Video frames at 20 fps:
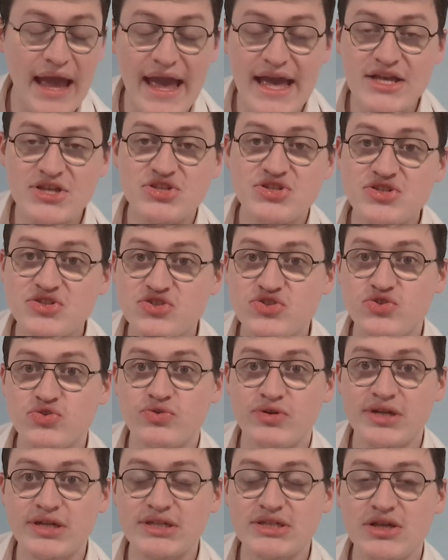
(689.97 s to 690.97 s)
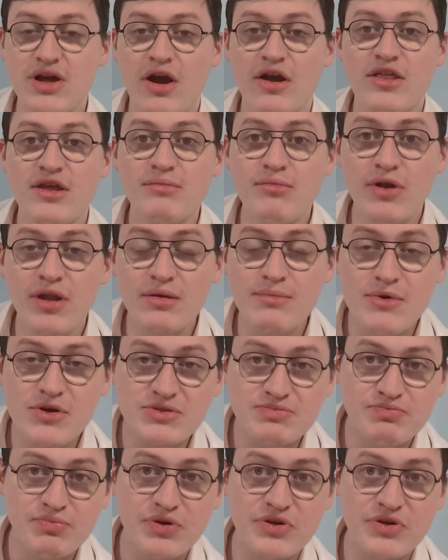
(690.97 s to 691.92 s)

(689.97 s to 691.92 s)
Asian students are the, one of the most